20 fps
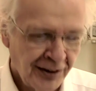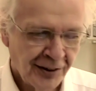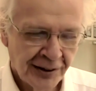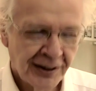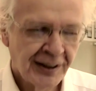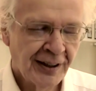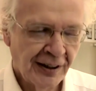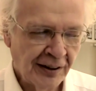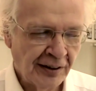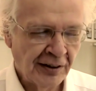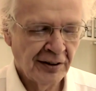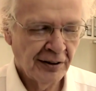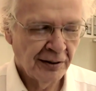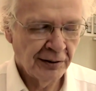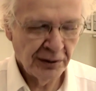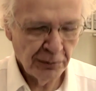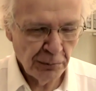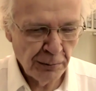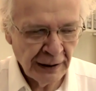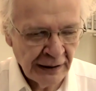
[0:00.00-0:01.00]
here again,
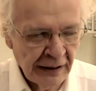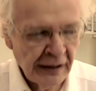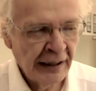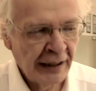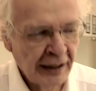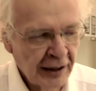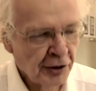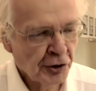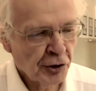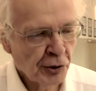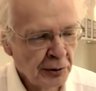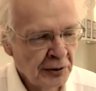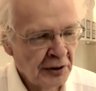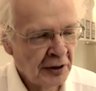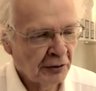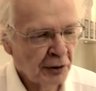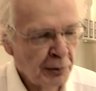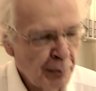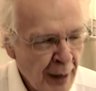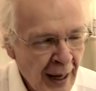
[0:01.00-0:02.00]
the one leg
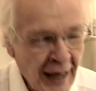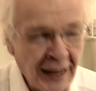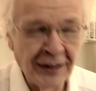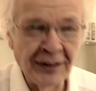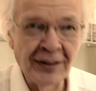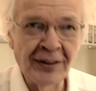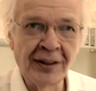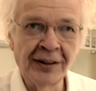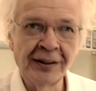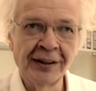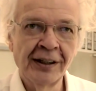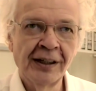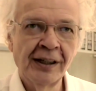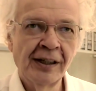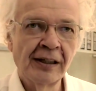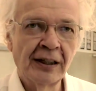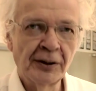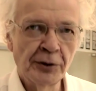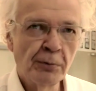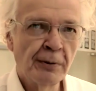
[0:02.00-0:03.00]
should remain.
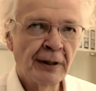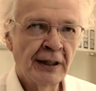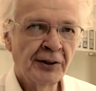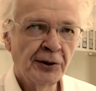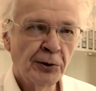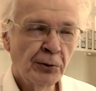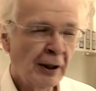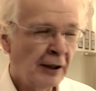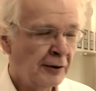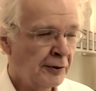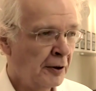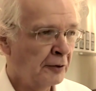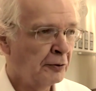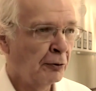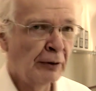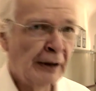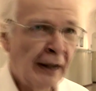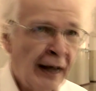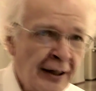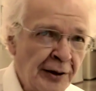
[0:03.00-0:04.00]
Otherwise you are not
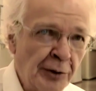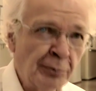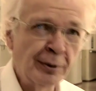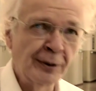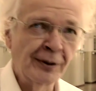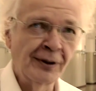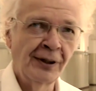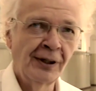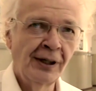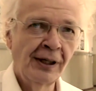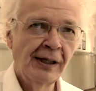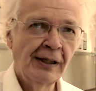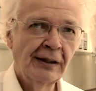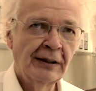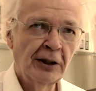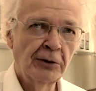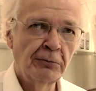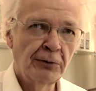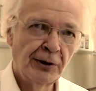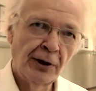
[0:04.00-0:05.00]
reliable.
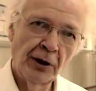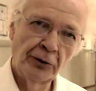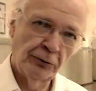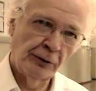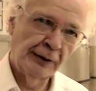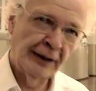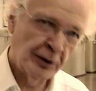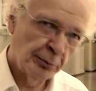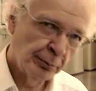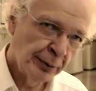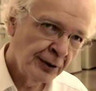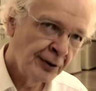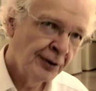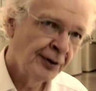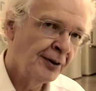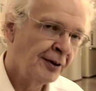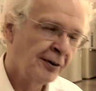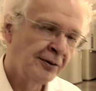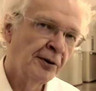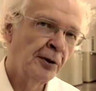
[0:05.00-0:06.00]
And without
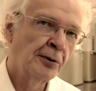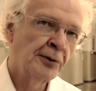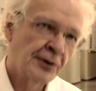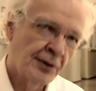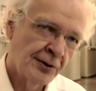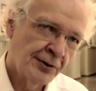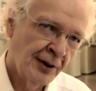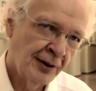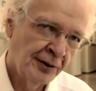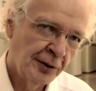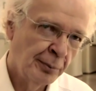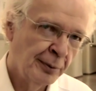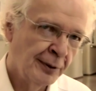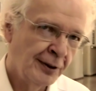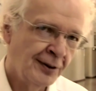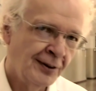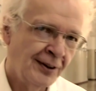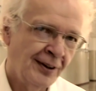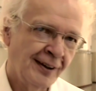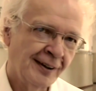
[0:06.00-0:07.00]
reliability, no
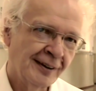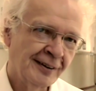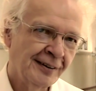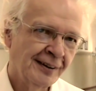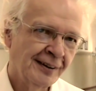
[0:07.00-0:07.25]
sustainability.